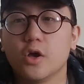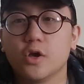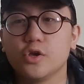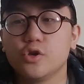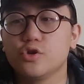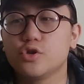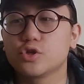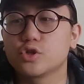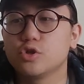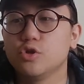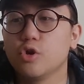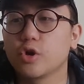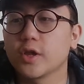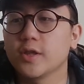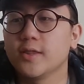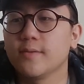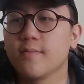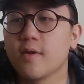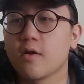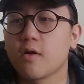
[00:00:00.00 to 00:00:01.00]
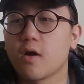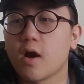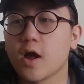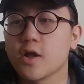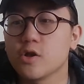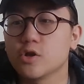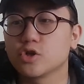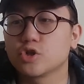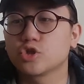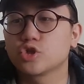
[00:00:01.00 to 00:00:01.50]
You just look in the mirror
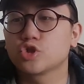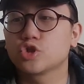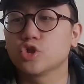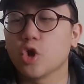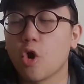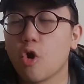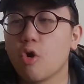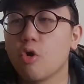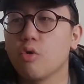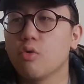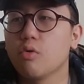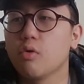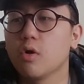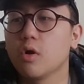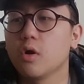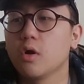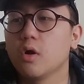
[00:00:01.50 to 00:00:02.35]
and your soul.